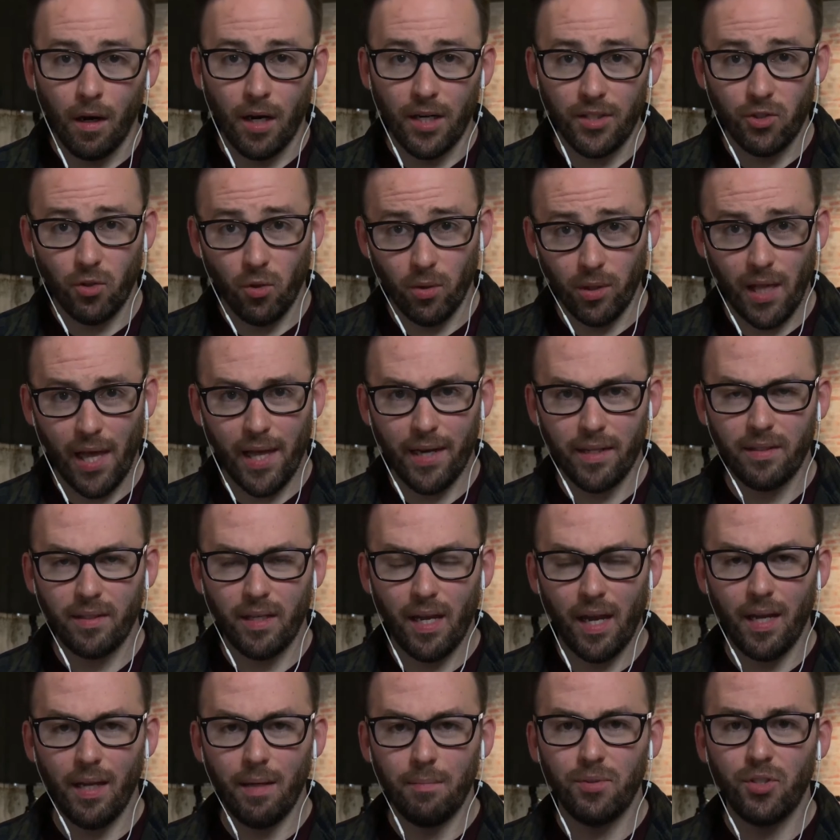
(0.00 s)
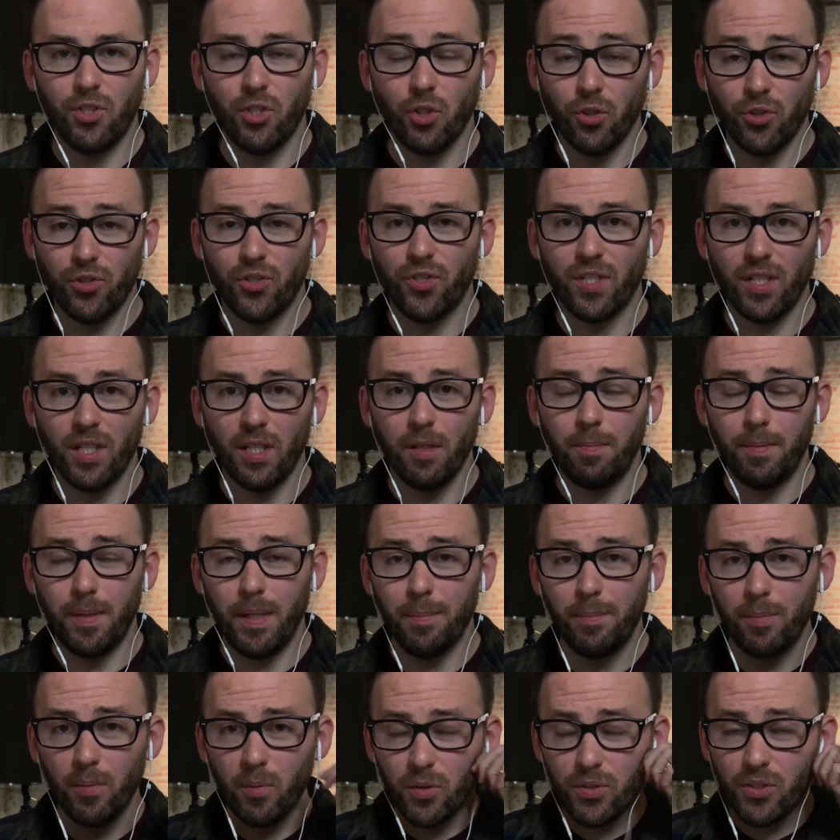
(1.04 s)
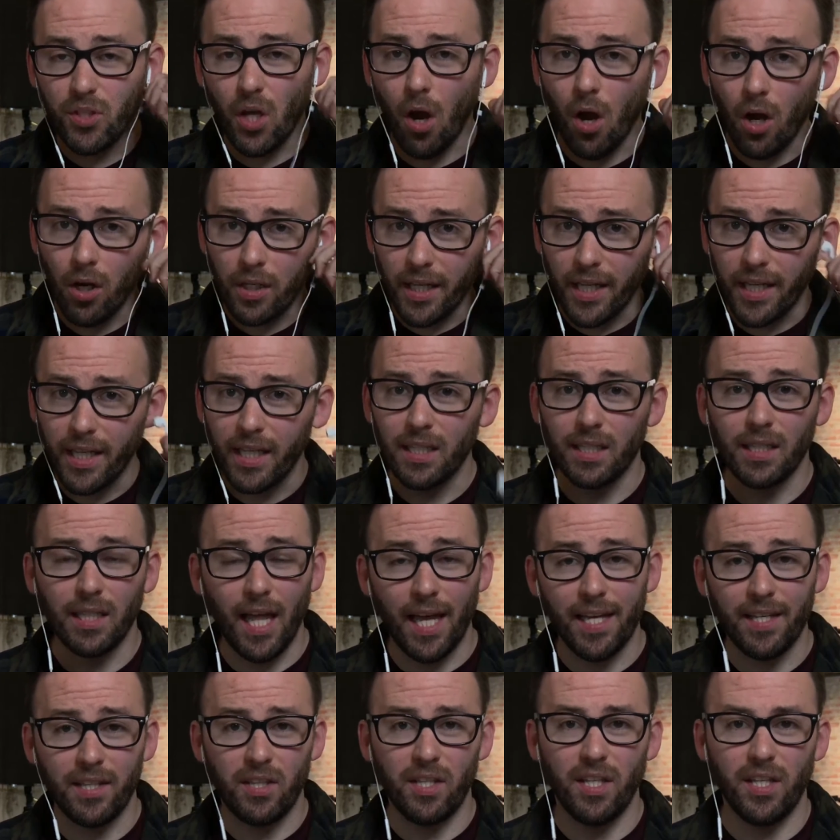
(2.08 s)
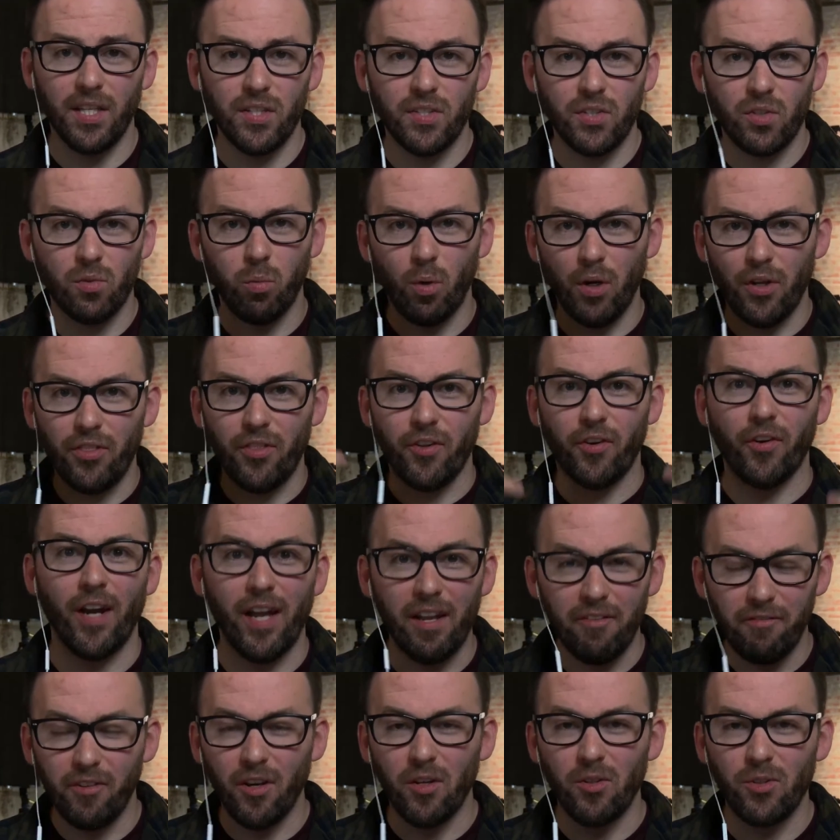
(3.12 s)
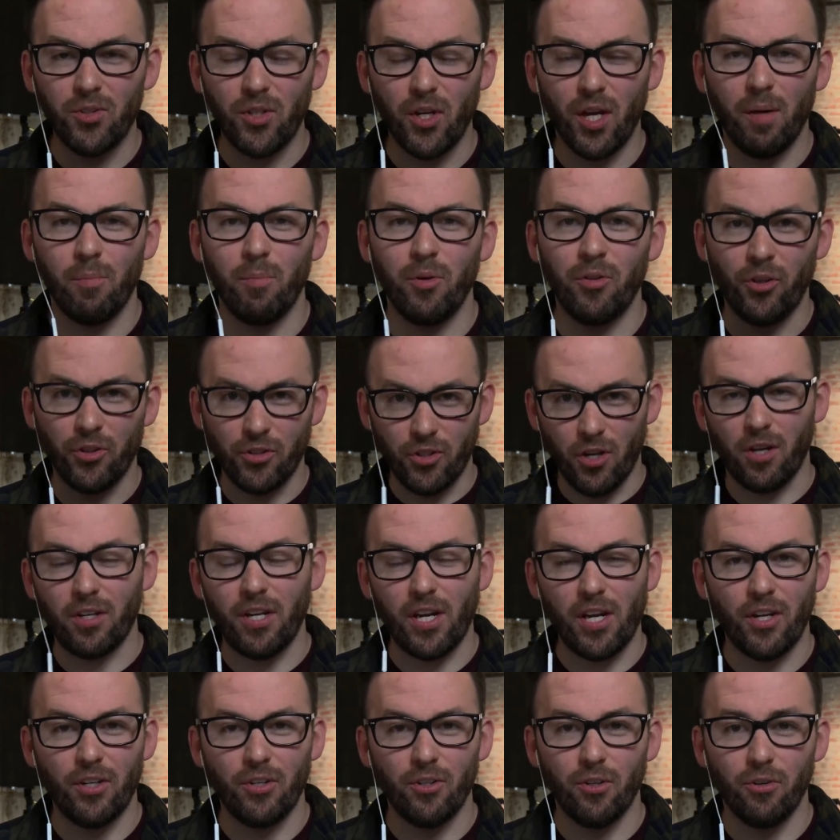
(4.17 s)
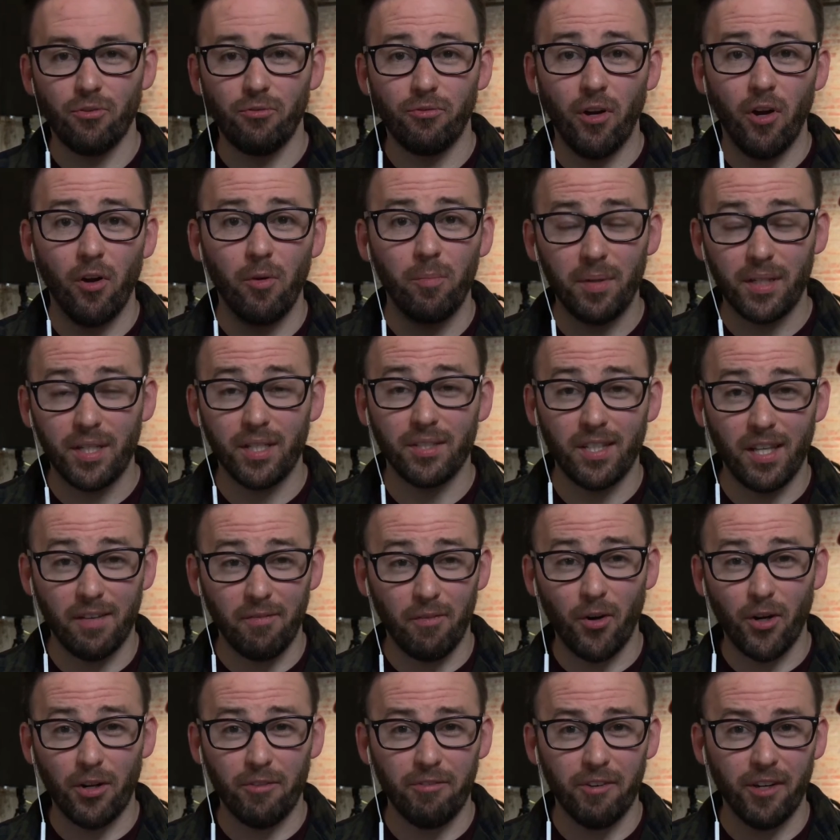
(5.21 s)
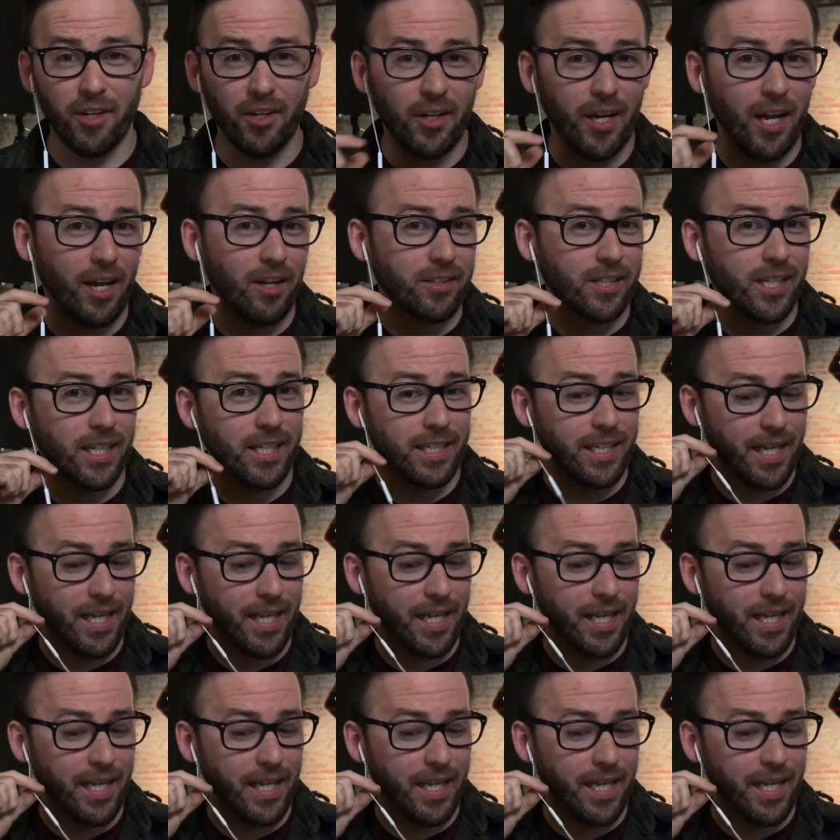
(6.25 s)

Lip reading: right, so a lot of times you'll see people talking like this with their headphones on when they're talking into their phone because they've already figured out that,